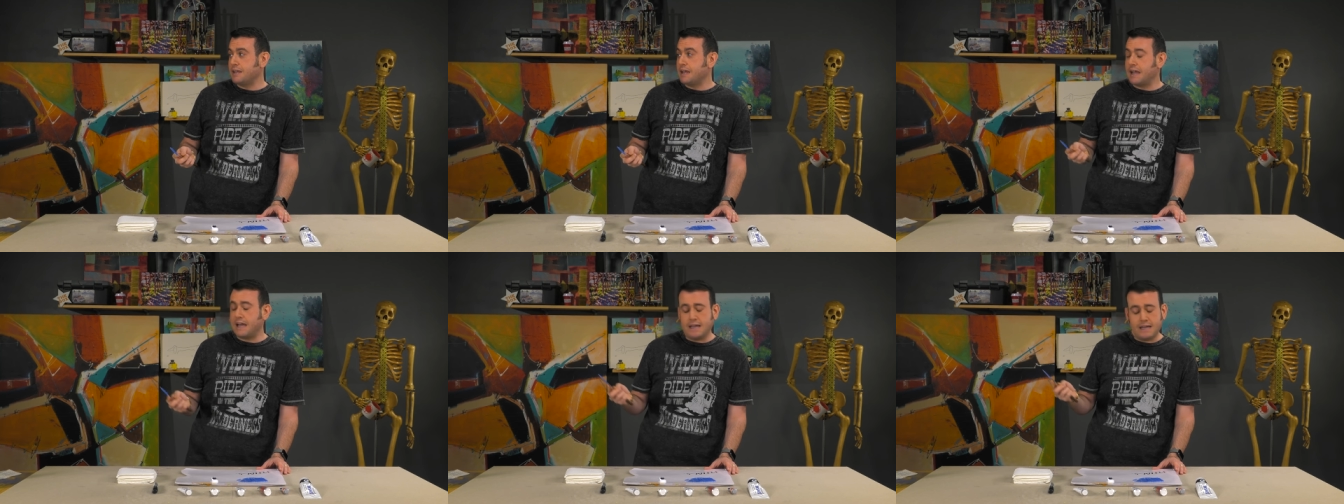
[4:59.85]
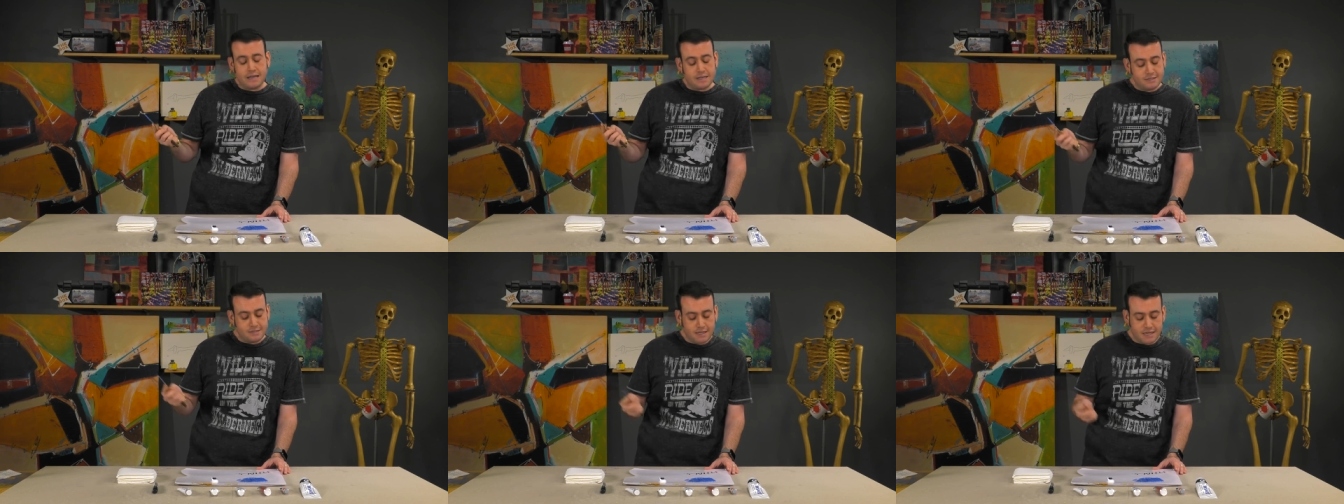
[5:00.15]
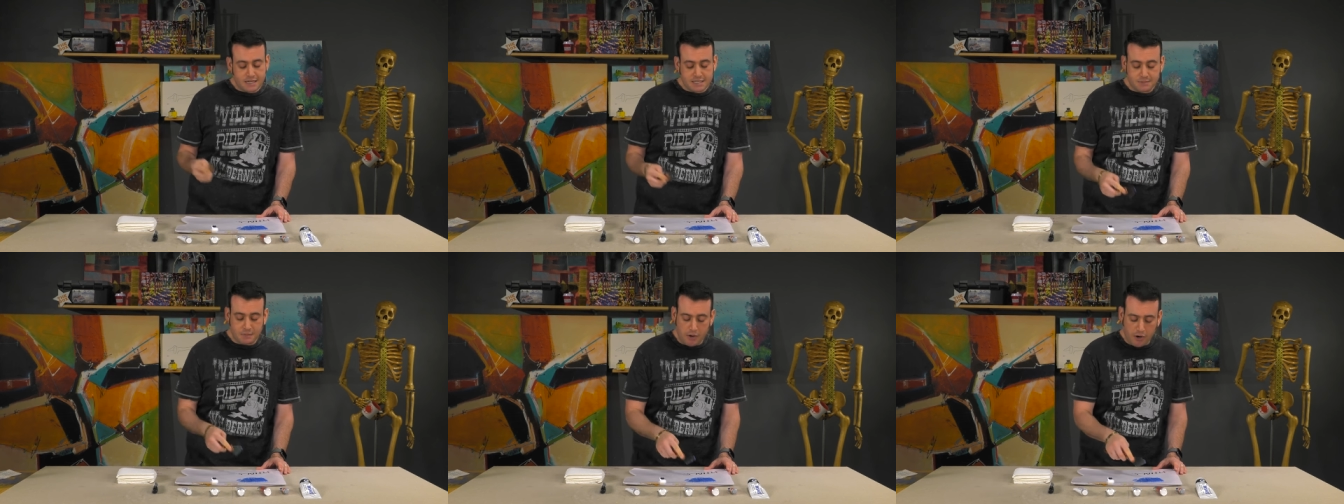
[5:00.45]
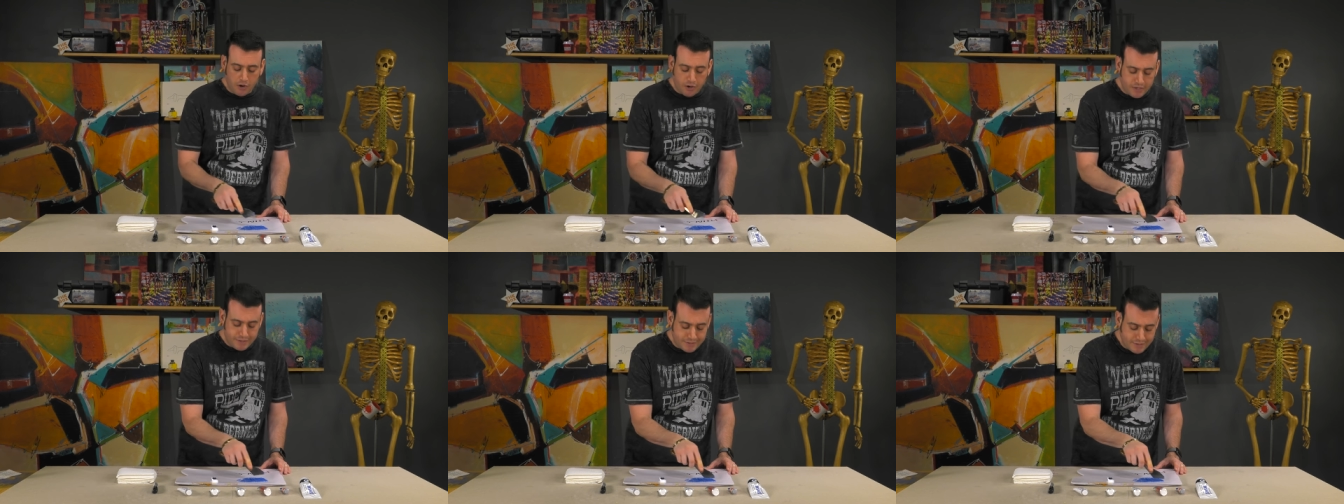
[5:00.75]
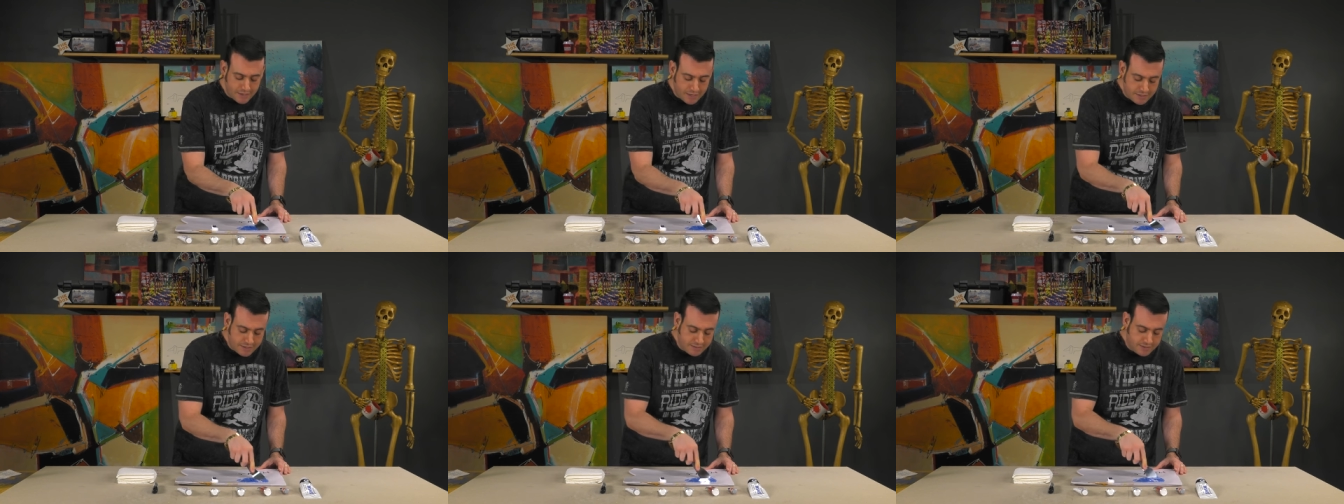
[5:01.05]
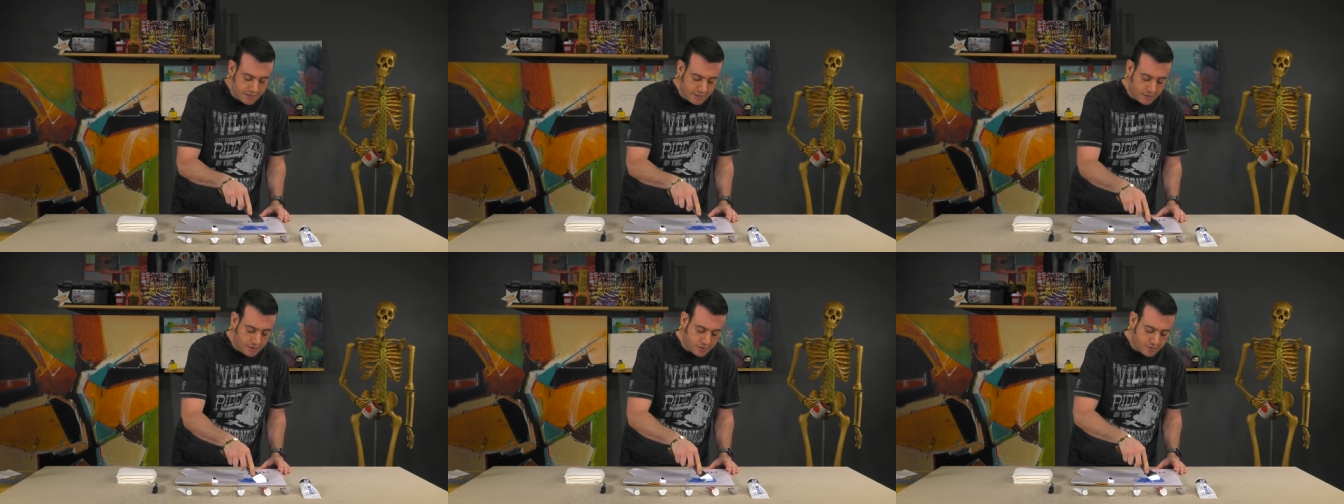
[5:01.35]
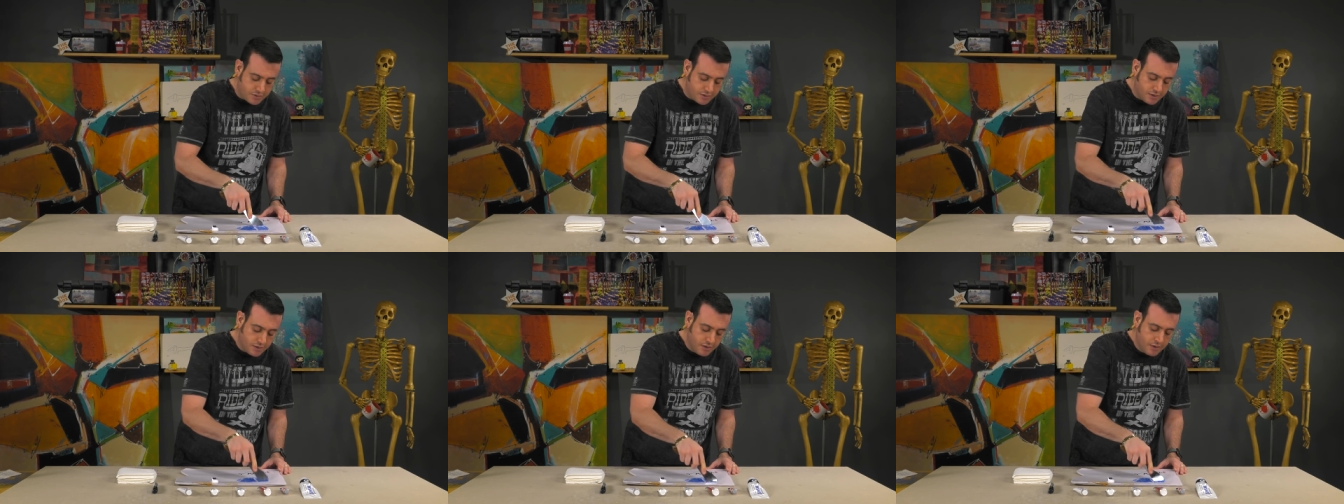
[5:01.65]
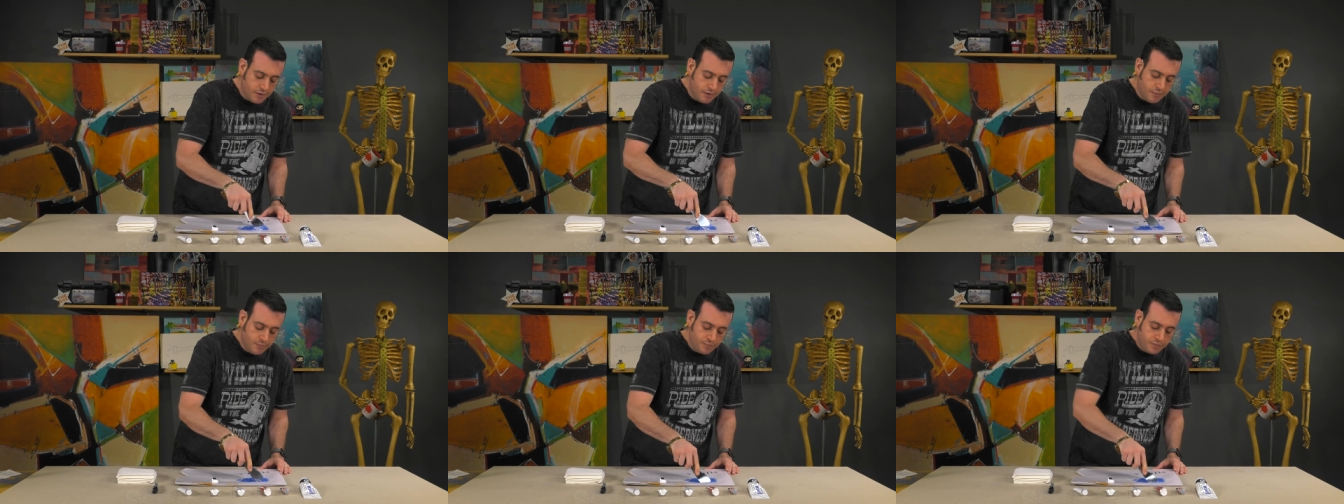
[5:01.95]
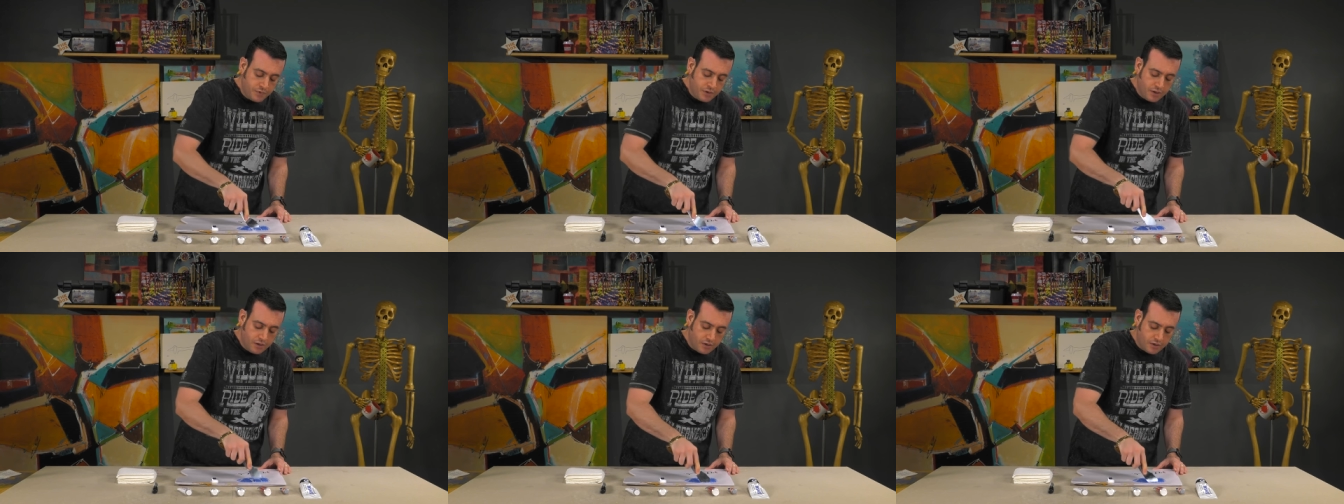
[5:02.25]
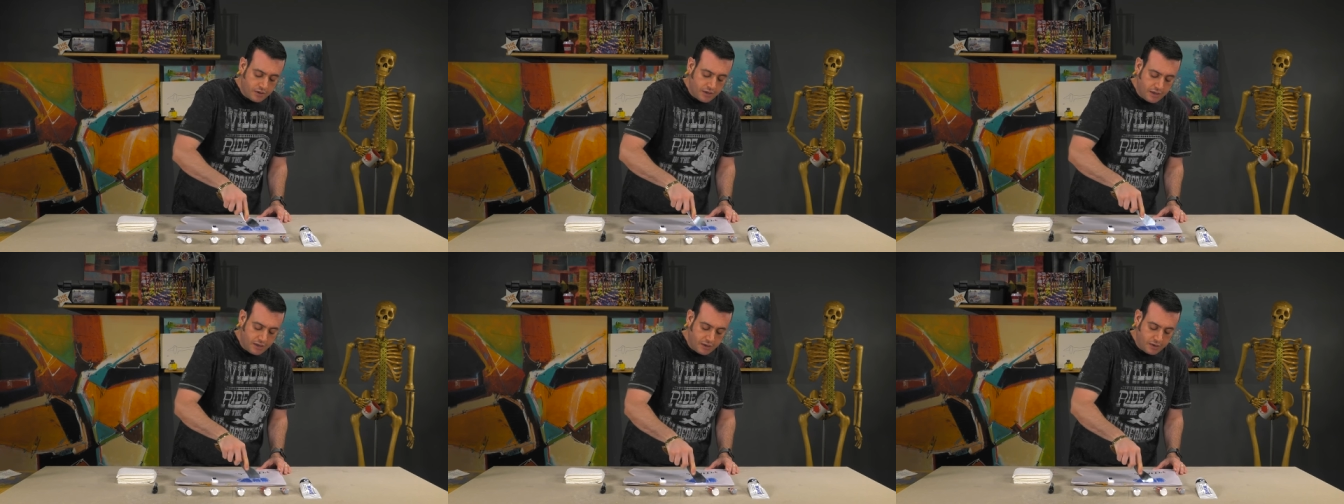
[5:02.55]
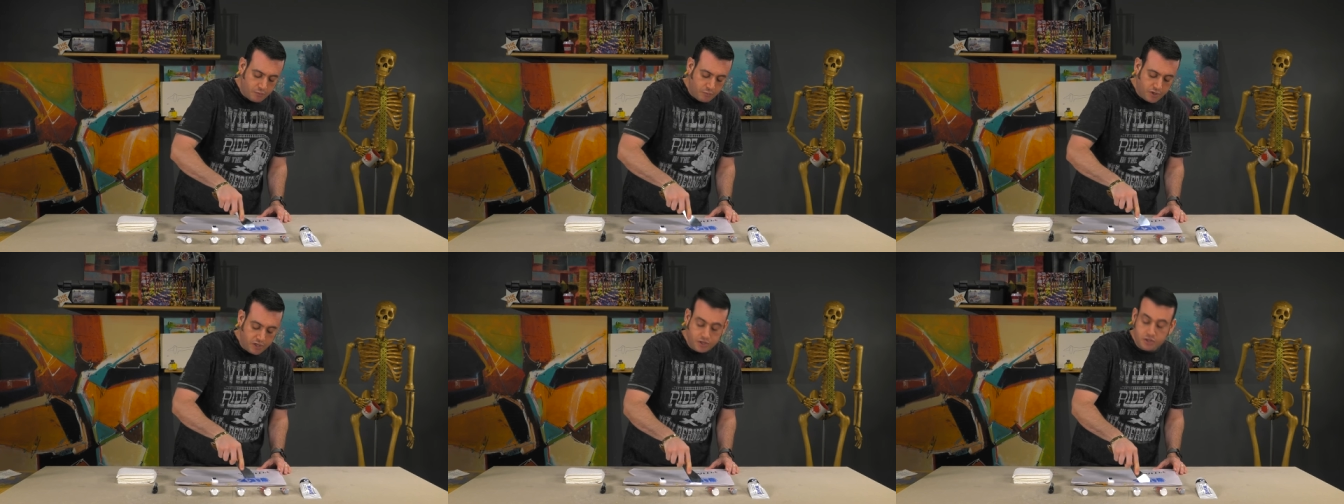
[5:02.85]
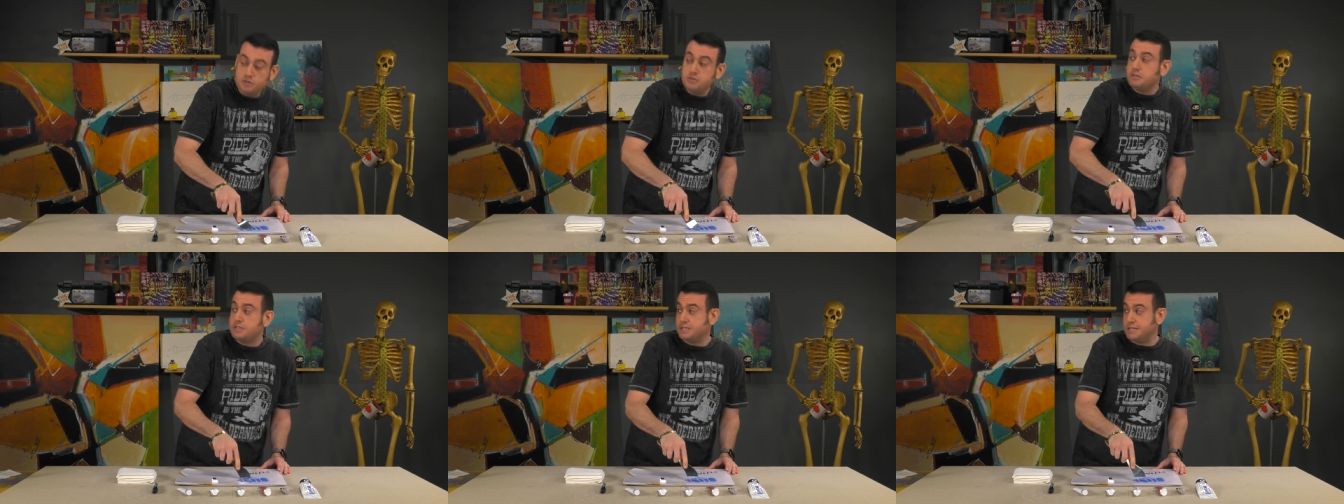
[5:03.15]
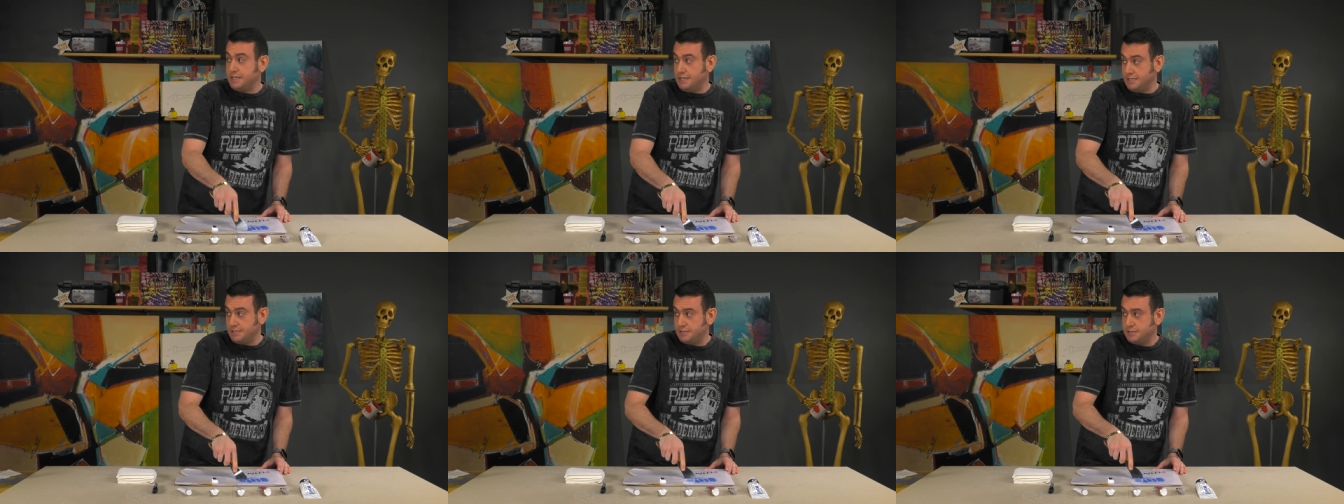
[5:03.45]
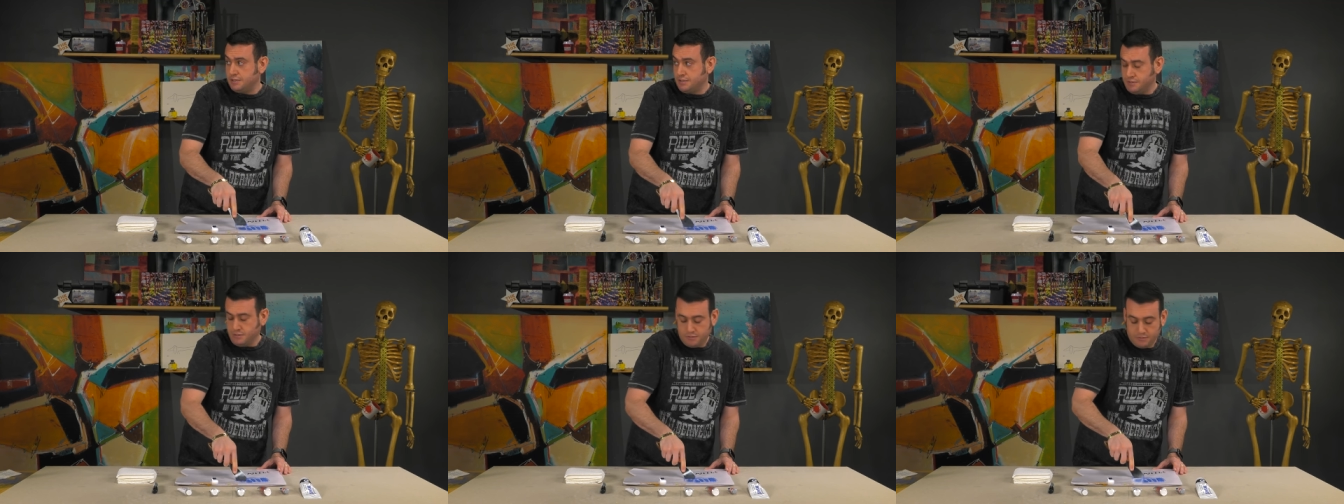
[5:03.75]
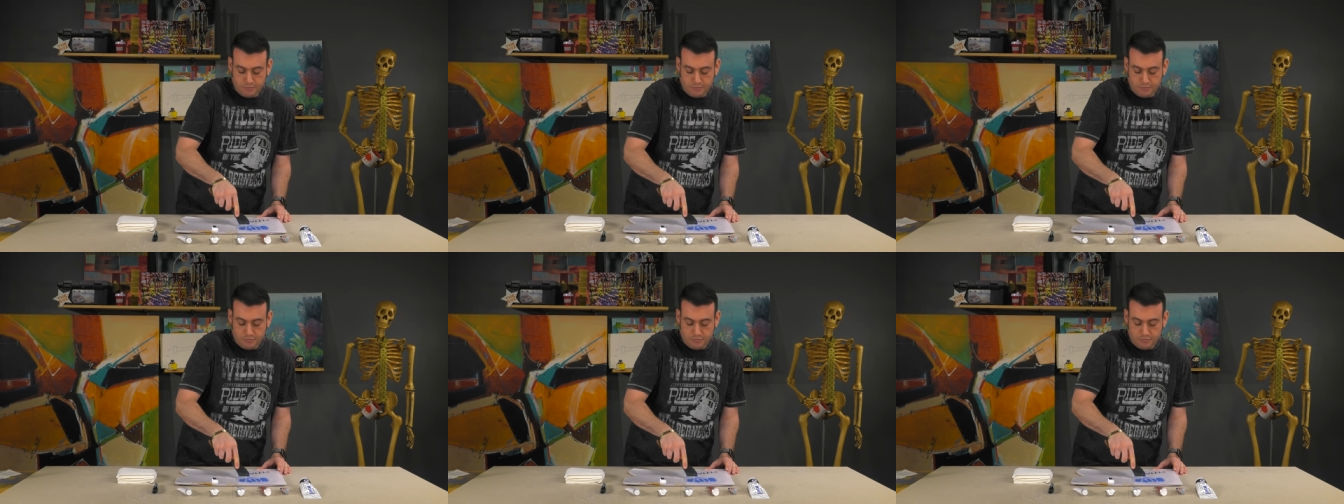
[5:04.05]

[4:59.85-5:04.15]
ASS. ASS, my artist science standards. Okay, we use this.